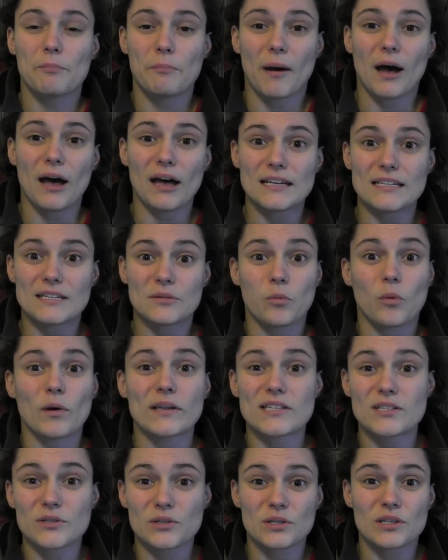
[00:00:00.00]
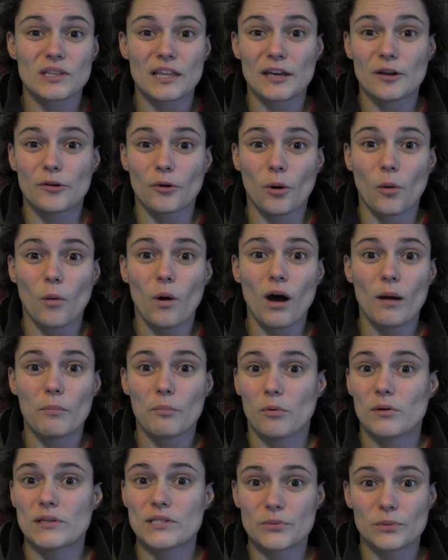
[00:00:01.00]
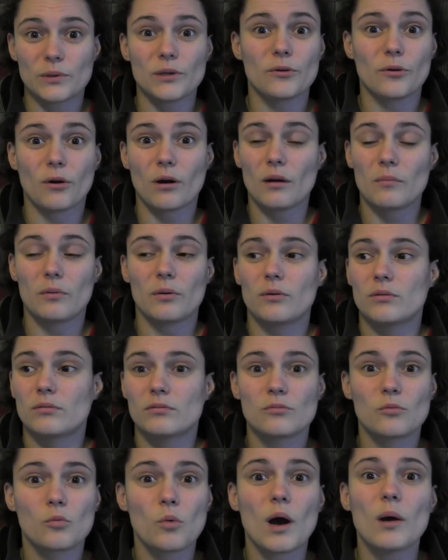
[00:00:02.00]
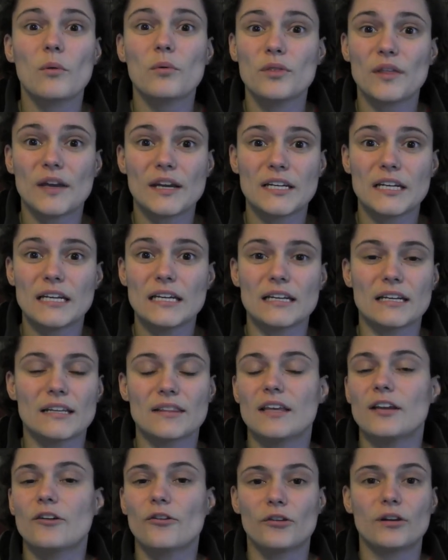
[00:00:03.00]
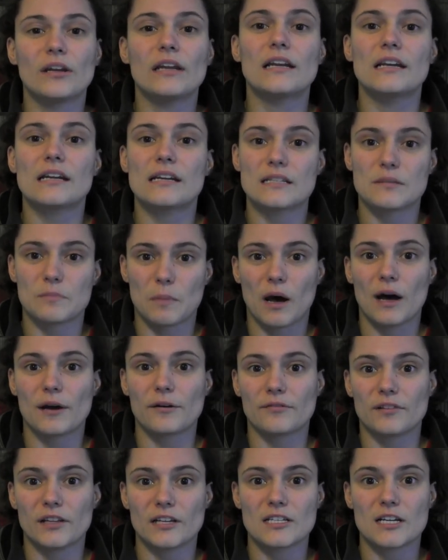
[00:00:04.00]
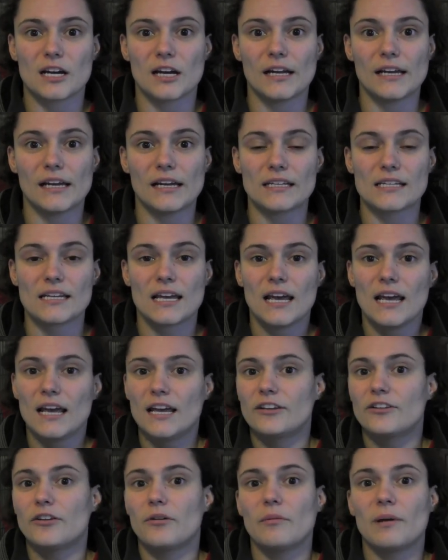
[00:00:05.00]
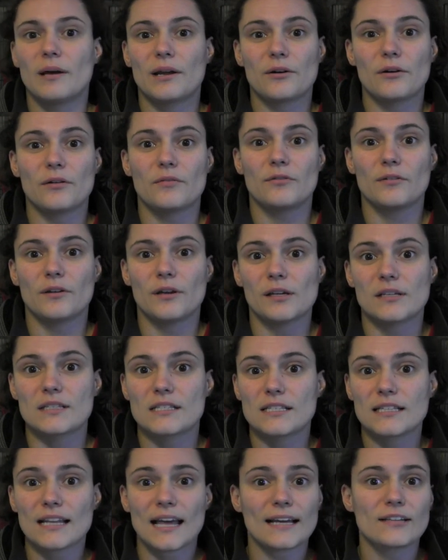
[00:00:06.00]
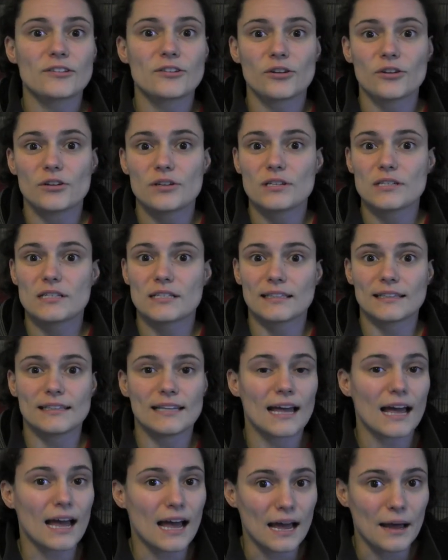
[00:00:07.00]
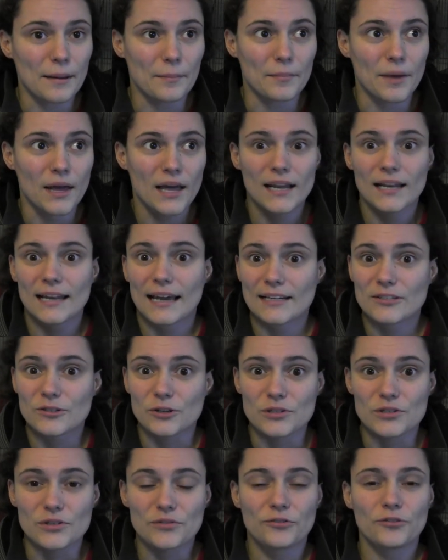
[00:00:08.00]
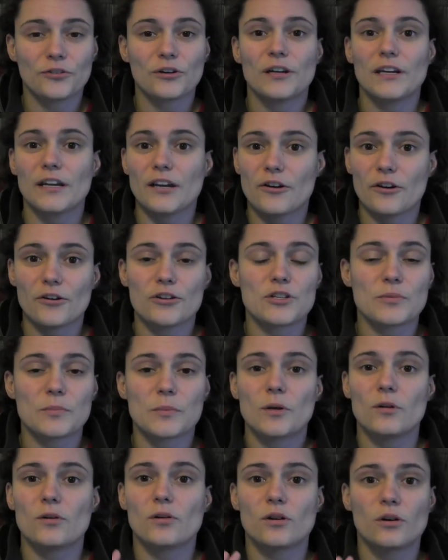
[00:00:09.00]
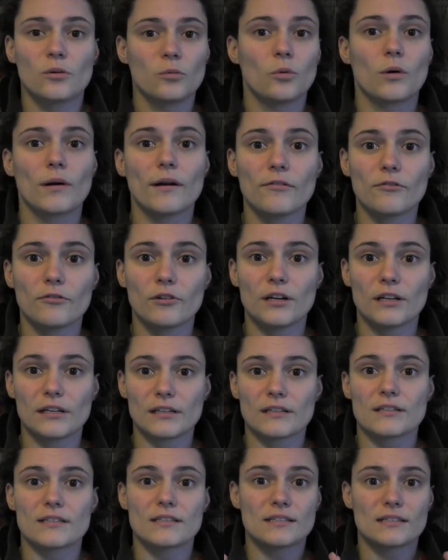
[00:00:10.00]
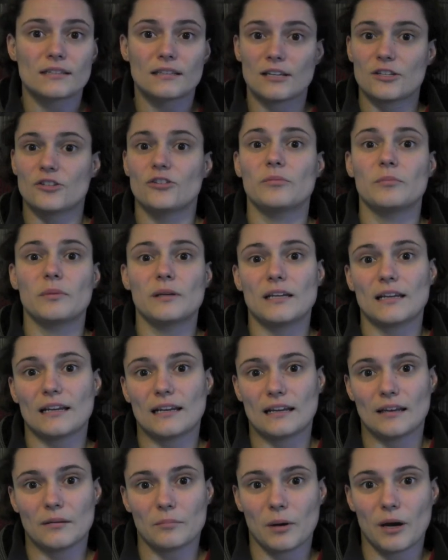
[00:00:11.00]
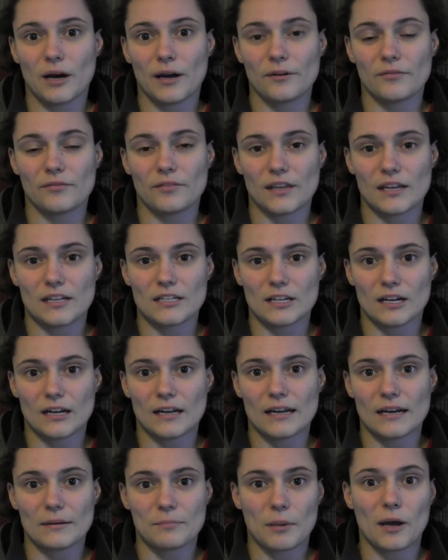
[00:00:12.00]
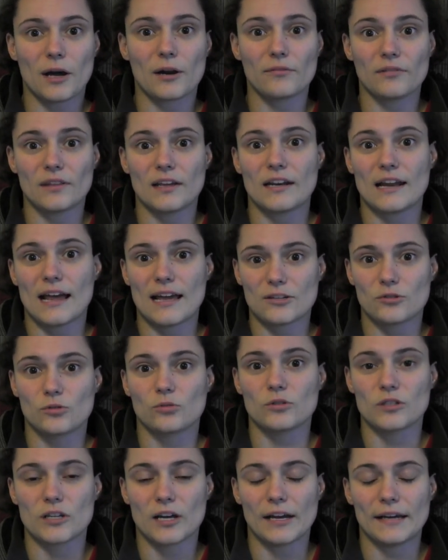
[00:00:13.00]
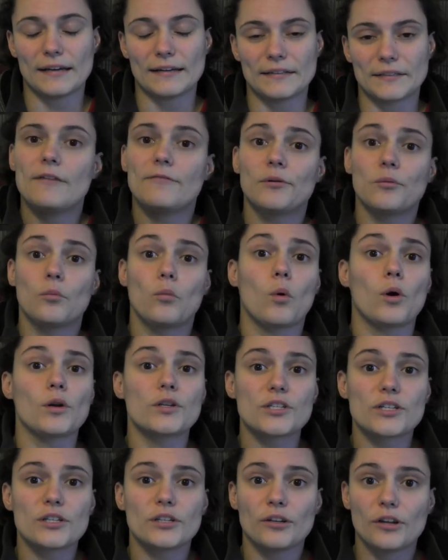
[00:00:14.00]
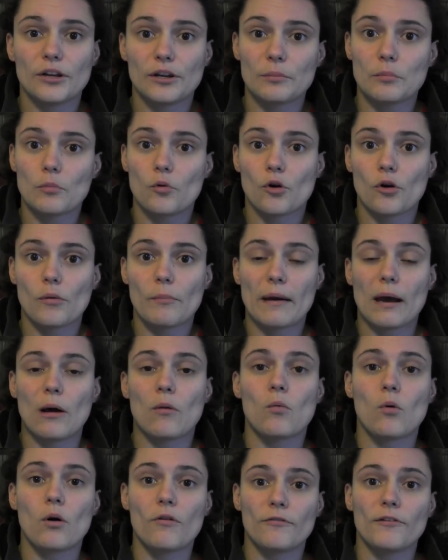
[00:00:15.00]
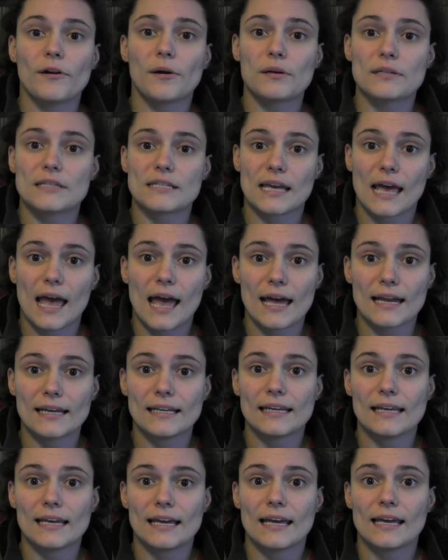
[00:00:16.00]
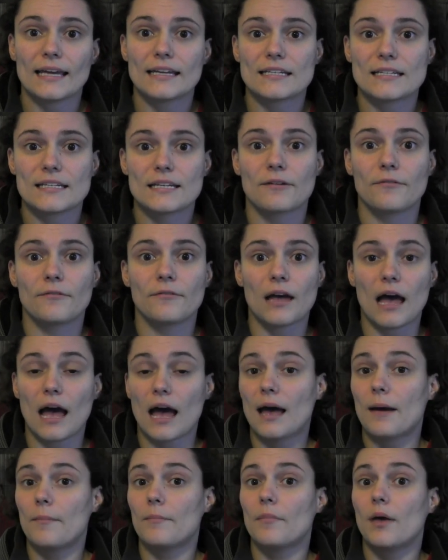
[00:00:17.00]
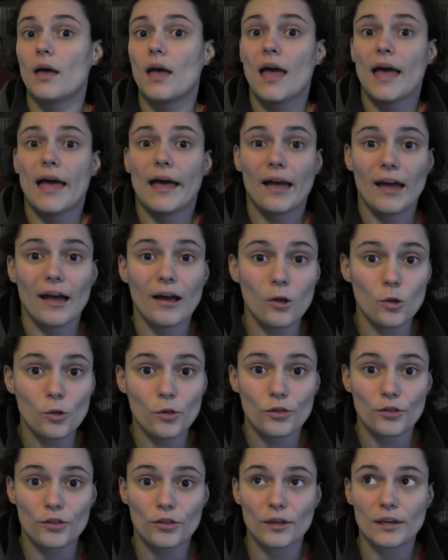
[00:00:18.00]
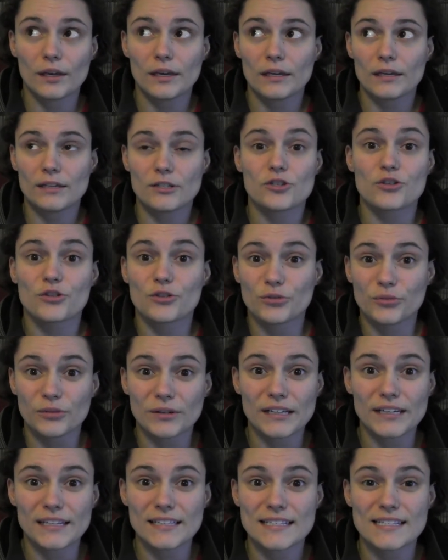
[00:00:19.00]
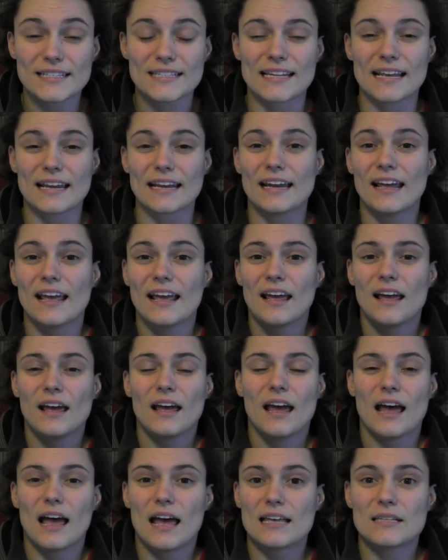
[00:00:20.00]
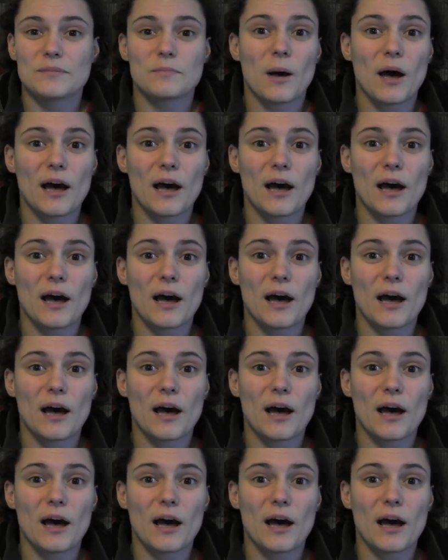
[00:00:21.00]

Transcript: But once we grow up, why would they need it? They don't need it as part of their diet. No matter if it's lactose, lactose-free, goat's milk, whatever it is, they shouldn't be getting it part of their diet, part of their natural diet. If you want to learn more about what ferrets can get, healthy treats and as